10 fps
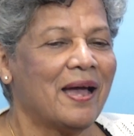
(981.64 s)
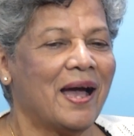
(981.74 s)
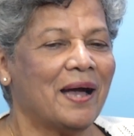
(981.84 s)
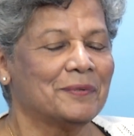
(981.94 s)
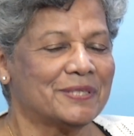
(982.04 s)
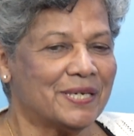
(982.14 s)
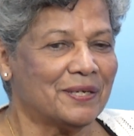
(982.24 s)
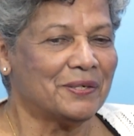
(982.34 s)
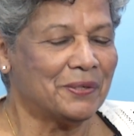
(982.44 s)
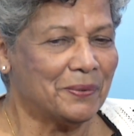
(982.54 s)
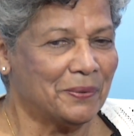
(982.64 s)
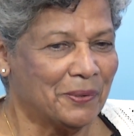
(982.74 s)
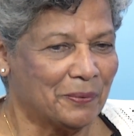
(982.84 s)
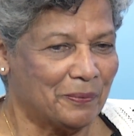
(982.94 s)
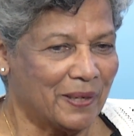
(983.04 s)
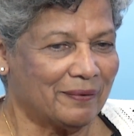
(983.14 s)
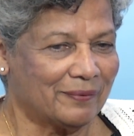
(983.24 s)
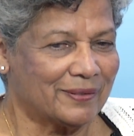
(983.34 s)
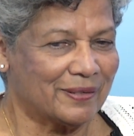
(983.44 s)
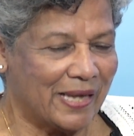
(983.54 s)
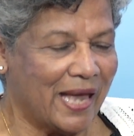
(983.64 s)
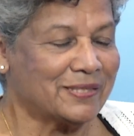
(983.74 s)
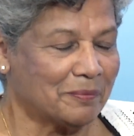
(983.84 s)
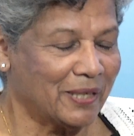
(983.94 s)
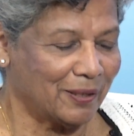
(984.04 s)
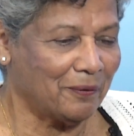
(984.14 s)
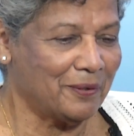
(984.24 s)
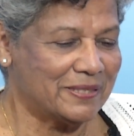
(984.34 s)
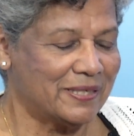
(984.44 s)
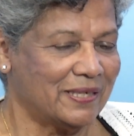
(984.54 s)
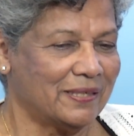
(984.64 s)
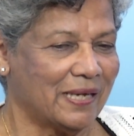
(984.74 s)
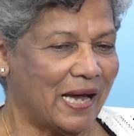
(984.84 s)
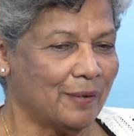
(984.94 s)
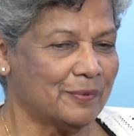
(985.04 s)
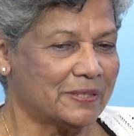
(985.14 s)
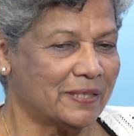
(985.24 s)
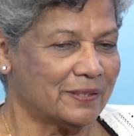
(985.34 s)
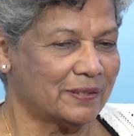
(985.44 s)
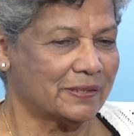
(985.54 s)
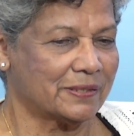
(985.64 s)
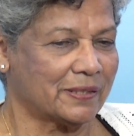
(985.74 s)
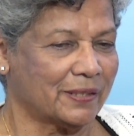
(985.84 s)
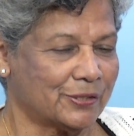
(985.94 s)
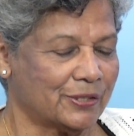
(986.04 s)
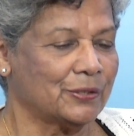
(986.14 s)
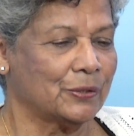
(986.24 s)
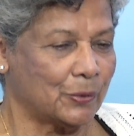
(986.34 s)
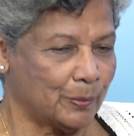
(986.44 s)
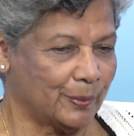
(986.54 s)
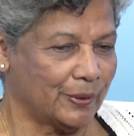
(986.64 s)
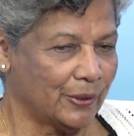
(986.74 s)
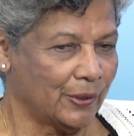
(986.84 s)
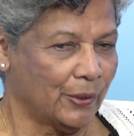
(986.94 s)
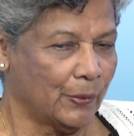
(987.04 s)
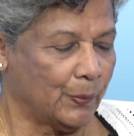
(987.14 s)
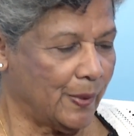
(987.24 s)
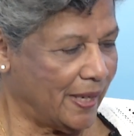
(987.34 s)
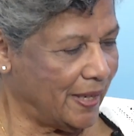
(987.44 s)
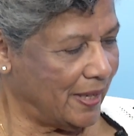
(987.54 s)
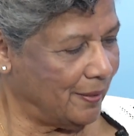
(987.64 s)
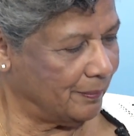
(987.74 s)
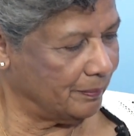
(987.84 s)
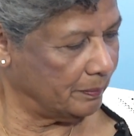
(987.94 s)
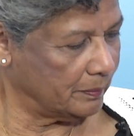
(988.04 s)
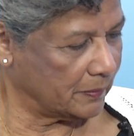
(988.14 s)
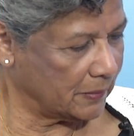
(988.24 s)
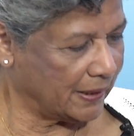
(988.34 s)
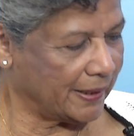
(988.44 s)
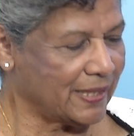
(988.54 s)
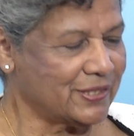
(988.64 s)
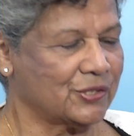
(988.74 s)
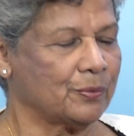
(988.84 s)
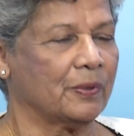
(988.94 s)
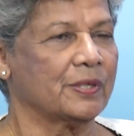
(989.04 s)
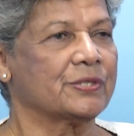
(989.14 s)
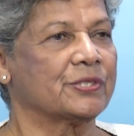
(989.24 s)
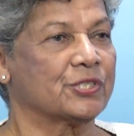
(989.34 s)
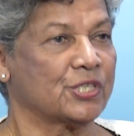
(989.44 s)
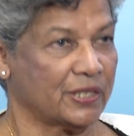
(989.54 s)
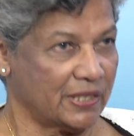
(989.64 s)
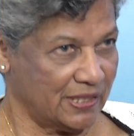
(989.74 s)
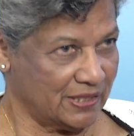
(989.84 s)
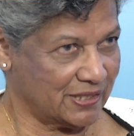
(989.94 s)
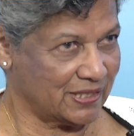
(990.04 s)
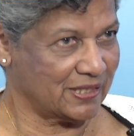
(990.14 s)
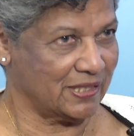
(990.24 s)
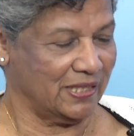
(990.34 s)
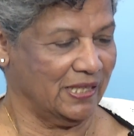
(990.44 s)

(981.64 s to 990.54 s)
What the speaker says: I will tell you, as a minority, I was at a discussion group where the guest was Chinese.